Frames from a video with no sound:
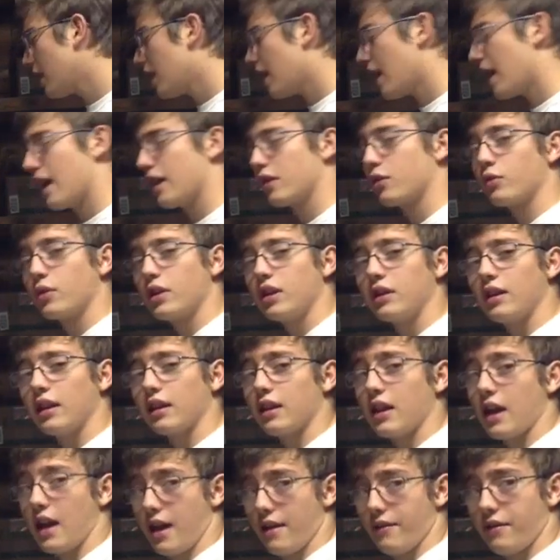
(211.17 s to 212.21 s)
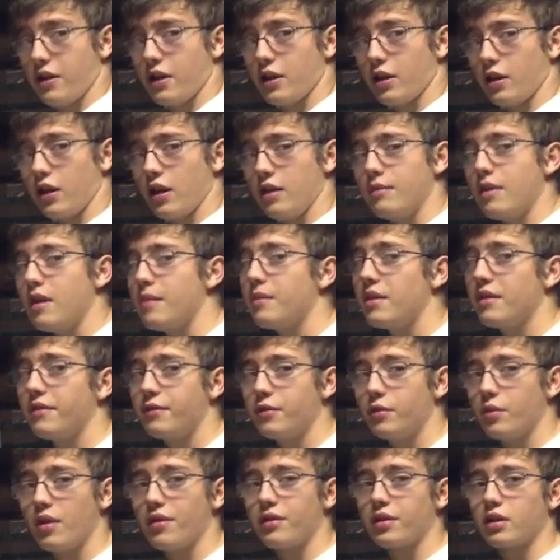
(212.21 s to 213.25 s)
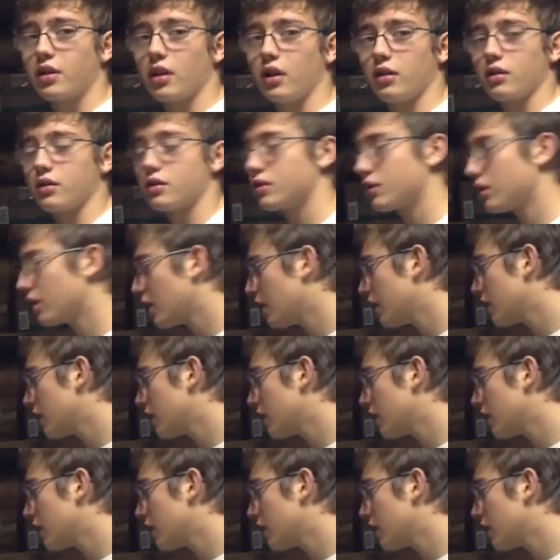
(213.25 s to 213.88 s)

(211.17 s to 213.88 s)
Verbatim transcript: and green like I have here, and maybe a few other colors.